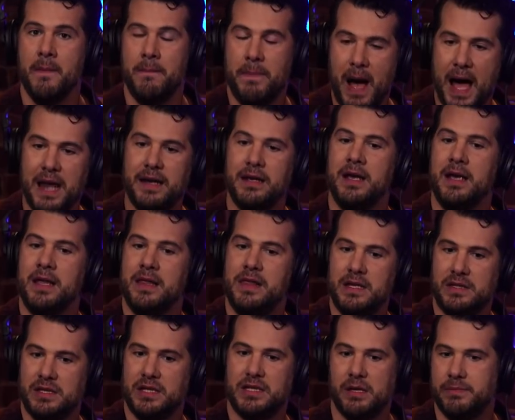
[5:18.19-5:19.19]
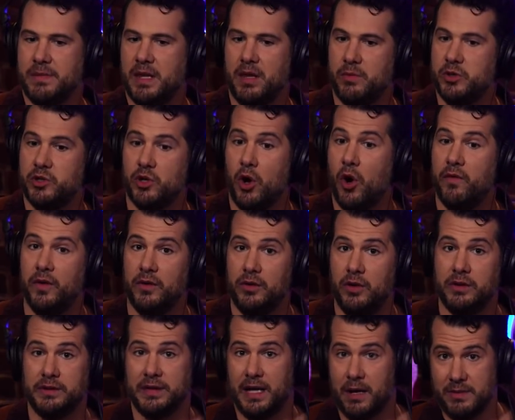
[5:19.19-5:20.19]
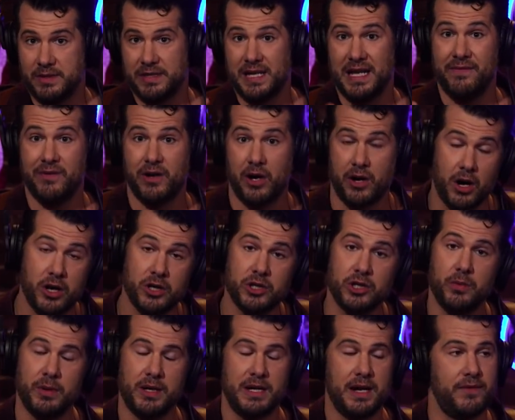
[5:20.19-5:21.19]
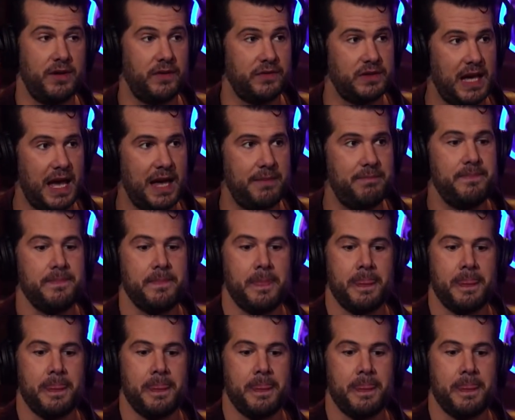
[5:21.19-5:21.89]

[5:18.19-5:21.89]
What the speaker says: But this is something that was overlooked, and I would say even on our show, we didn't have enough time.